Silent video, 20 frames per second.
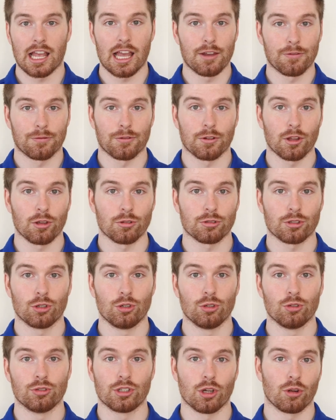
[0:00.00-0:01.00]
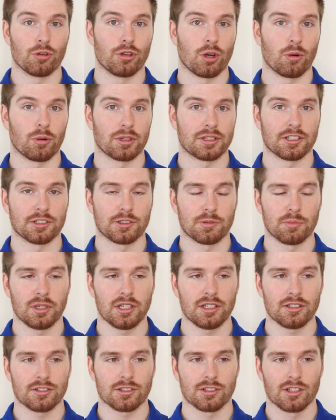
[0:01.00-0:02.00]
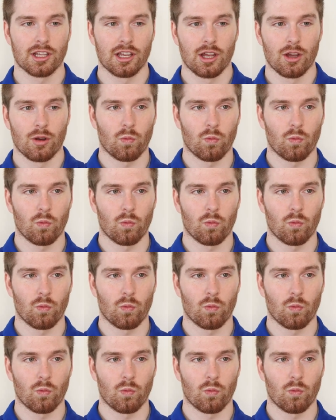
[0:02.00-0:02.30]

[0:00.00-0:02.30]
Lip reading: And for those who don't know what this means,